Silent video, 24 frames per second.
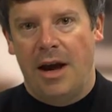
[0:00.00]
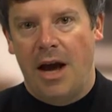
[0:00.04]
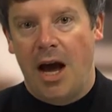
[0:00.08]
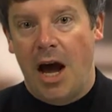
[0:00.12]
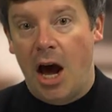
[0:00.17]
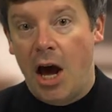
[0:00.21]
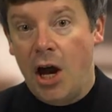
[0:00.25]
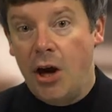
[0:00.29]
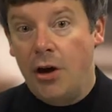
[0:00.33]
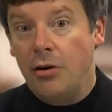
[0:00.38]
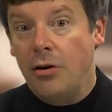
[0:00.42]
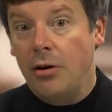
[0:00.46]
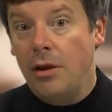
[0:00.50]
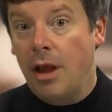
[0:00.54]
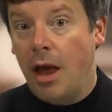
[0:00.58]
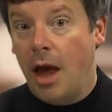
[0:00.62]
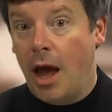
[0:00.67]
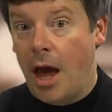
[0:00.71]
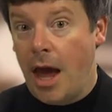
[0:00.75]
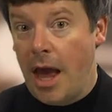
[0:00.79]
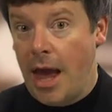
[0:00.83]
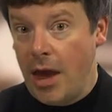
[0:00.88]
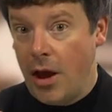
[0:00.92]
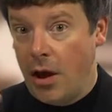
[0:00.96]

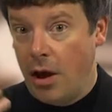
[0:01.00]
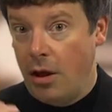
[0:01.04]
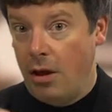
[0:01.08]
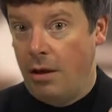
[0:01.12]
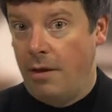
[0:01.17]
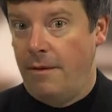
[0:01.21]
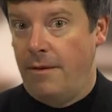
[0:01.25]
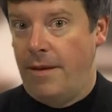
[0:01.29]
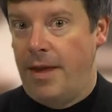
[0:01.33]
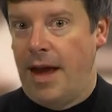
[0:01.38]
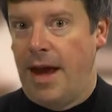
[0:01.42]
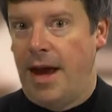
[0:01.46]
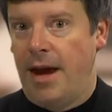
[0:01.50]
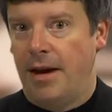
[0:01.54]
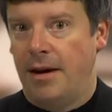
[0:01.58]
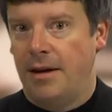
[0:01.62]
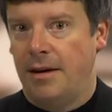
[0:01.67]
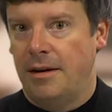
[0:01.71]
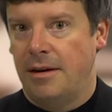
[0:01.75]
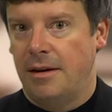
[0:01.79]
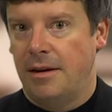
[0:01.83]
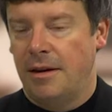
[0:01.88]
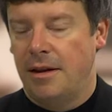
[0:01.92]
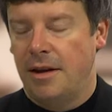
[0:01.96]
underlying all of that
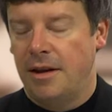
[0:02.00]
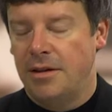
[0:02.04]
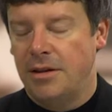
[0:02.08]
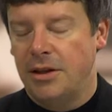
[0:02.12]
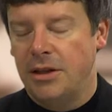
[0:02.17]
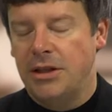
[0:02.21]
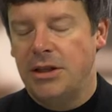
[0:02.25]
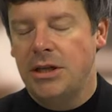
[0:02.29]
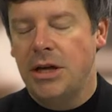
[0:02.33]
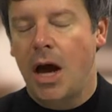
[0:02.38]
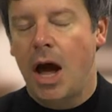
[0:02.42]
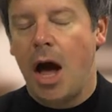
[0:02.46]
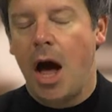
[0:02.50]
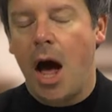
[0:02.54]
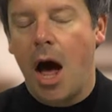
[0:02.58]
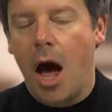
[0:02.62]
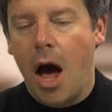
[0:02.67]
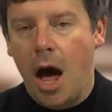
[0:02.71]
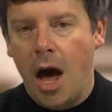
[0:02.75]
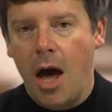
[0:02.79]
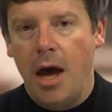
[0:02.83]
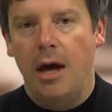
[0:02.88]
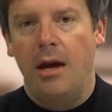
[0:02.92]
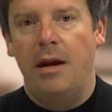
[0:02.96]
is a
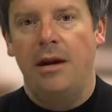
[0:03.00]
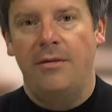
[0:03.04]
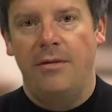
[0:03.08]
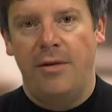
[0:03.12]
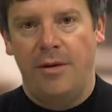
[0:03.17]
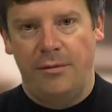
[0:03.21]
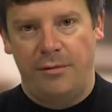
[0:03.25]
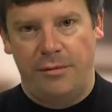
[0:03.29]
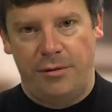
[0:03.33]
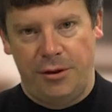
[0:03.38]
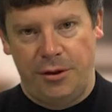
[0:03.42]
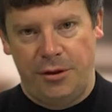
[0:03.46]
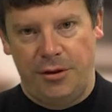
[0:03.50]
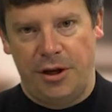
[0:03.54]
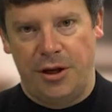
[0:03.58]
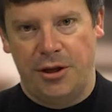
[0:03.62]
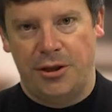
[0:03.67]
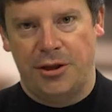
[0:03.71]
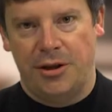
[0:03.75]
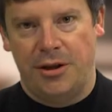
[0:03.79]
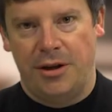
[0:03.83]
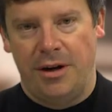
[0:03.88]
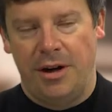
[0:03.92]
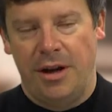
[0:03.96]
ton of
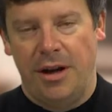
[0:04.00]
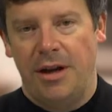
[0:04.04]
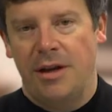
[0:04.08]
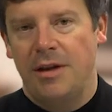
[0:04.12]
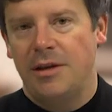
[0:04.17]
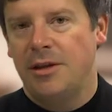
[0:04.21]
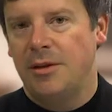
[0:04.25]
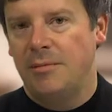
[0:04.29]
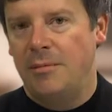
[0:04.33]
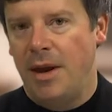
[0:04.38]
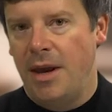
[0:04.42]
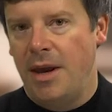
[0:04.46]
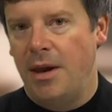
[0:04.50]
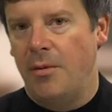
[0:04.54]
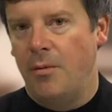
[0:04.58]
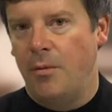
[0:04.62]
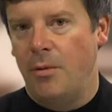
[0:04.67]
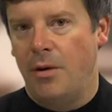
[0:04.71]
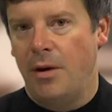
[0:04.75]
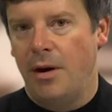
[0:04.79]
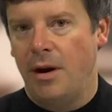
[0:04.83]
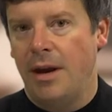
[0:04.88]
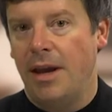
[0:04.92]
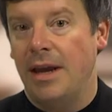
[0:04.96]
infrastructure to make it
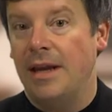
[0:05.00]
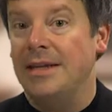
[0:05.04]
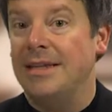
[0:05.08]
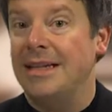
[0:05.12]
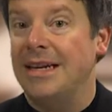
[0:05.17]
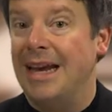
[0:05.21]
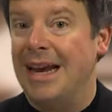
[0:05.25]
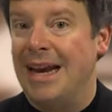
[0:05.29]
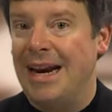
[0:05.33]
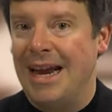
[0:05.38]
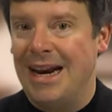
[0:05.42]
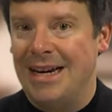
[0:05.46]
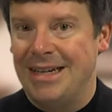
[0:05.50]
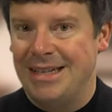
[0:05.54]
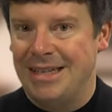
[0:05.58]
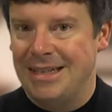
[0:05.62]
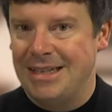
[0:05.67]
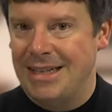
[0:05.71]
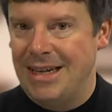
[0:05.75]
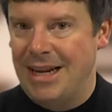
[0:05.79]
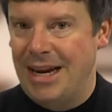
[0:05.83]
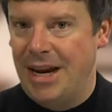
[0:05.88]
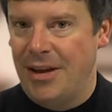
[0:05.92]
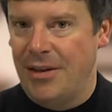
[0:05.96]
work and to connect it
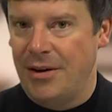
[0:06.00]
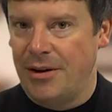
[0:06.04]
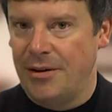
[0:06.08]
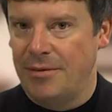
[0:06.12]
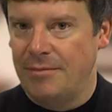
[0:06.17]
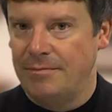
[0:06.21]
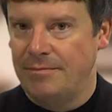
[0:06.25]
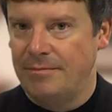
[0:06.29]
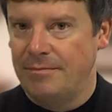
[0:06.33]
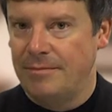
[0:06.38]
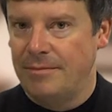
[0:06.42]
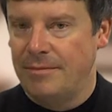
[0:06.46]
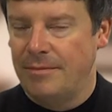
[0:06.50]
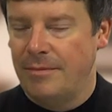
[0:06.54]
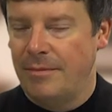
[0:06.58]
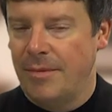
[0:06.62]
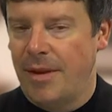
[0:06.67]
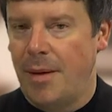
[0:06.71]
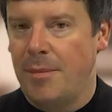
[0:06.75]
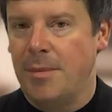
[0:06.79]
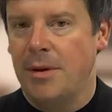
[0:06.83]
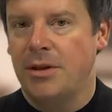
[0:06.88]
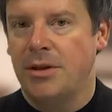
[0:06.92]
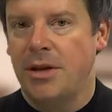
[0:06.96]
together.
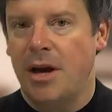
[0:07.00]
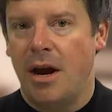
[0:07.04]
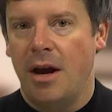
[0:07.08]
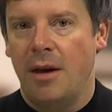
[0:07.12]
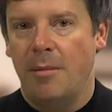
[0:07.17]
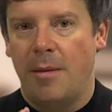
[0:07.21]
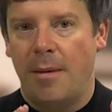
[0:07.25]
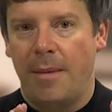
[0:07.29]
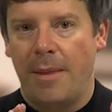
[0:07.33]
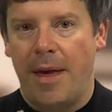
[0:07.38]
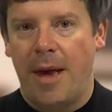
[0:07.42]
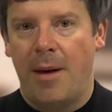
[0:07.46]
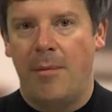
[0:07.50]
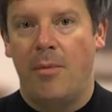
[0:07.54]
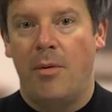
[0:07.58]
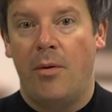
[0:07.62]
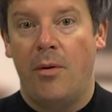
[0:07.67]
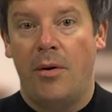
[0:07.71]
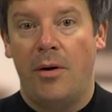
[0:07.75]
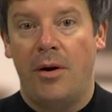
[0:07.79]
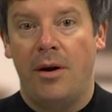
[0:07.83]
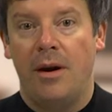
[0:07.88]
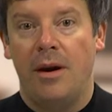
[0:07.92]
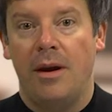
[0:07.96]
I'm going to talk about that
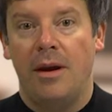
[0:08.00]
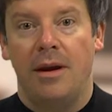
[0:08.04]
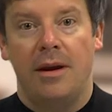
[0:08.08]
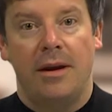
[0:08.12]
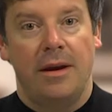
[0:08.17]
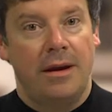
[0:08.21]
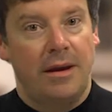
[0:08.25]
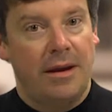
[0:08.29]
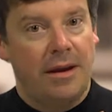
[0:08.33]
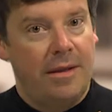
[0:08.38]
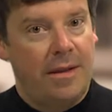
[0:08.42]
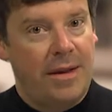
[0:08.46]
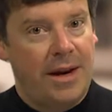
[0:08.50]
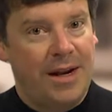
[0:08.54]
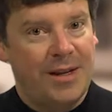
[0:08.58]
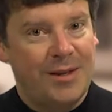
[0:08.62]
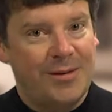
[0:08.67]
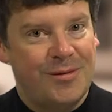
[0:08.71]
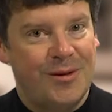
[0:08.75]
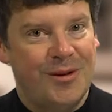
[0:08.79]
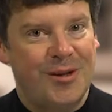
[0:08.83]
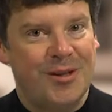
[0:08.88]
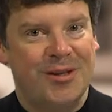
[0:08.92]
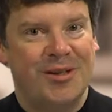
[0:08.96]
more in the next
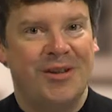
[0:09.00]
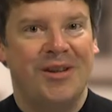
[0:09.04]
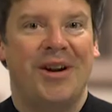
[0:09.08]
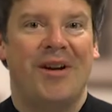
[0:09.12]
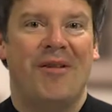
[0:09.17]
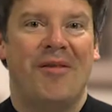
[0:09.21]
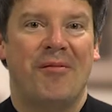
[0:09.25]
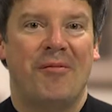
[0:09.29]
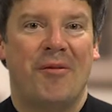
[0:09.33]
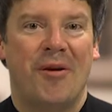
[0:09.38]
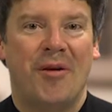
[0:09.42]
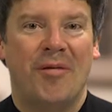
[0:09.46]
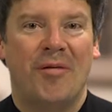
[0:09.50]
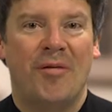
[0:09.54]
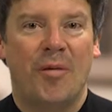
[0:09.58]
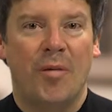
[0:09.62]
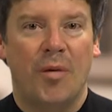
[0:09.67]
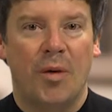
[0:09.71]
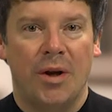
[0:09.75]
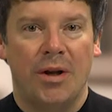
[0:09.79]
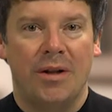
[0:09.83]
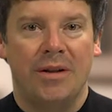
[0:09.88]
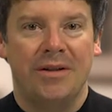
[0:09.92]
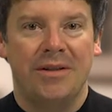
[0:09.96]
version of The Wonderful
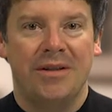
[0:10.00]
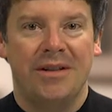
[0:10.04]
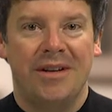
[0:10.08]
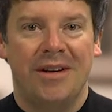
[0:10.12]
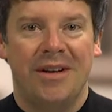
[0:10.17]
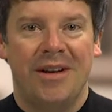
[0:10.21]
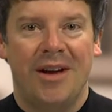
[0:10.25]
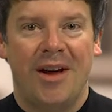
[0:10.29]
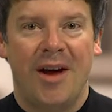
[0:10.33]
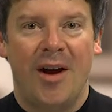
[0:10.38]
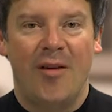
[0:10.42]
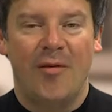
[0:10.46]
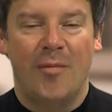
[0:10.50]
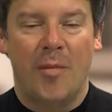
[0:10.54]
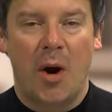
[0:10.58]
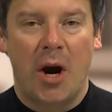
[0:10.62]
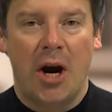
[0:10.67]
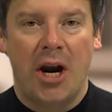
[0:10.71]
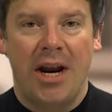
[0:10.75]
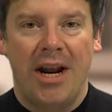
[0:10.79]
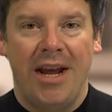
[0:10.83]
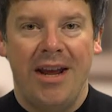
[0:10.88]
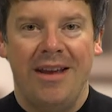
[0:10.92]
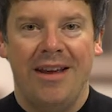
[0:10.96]
World of
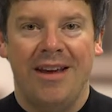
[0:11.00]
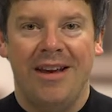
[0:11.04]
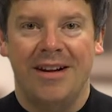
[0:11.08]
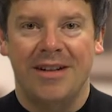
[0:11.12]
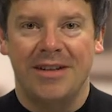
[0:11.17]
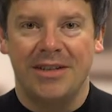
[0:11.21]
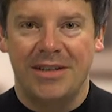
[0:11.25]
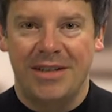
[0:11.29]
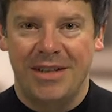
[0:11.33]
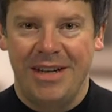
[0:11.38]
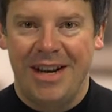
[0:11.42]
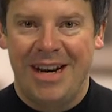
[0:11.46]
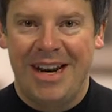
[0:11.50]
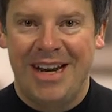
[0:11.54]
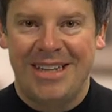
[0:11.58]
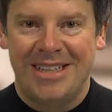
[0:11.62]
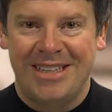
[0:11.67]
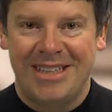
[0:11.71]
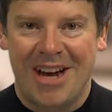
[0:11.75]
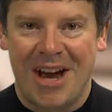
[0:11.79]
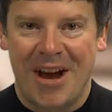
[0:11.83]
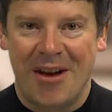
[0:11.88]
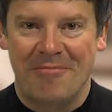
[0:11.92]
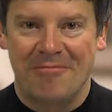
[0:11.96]
Marketing, and I'll see you next
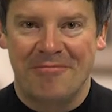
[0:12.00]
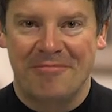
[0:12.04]
time.